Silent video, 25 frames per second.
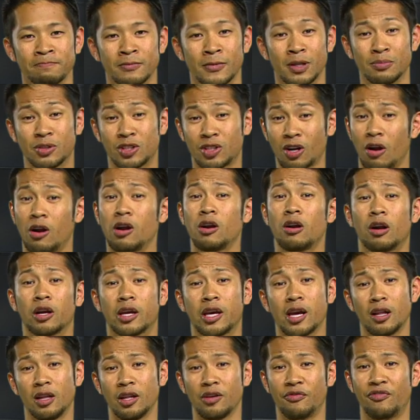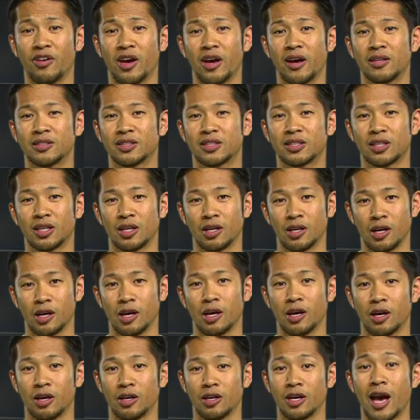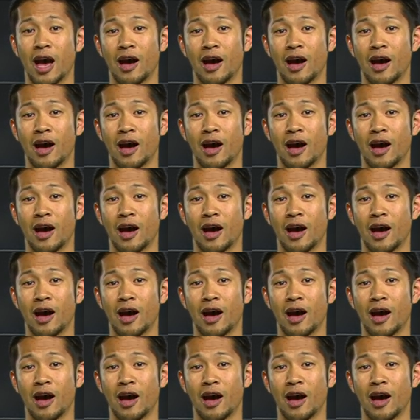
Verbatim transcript: I'm sorry, R. Kelly fans, you